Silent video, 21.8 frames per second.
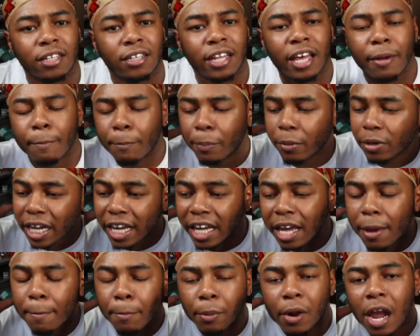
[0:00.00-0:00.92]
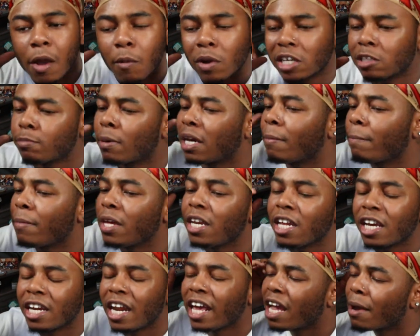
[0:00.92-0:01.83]
They get brainwashed by the
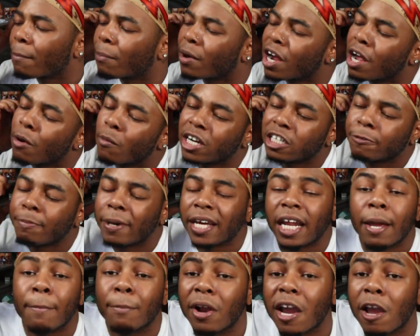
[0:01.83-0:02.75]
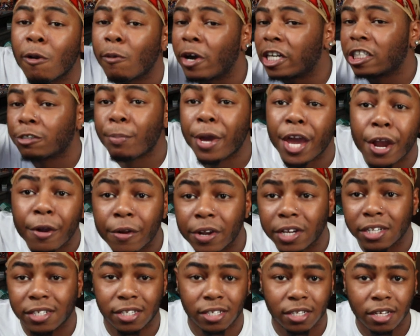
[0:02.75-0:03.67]
media. They get brainwashed by their brainwashed
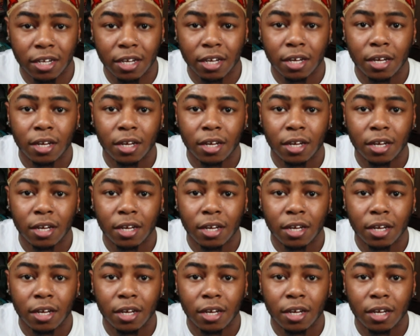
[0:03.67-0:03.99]
parents.